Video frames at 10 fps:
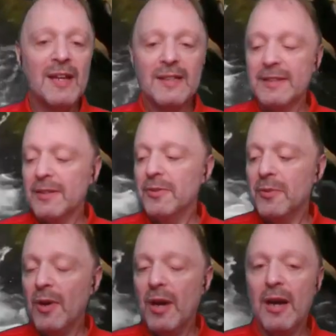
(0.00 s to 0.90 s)

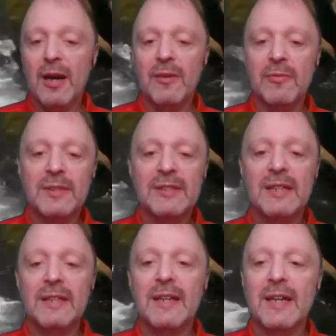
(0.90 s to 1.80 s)
So we
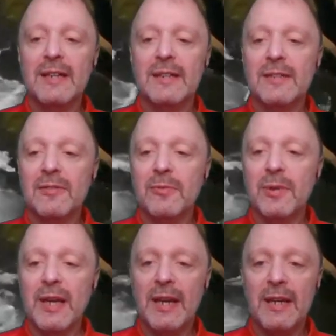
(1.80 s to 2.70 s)
said that
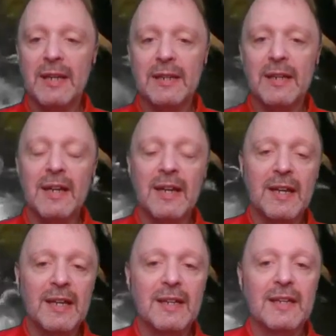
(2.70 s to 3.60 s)
we had
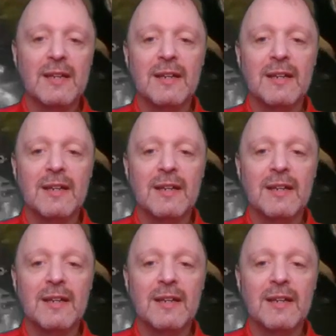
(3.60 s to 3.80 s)
a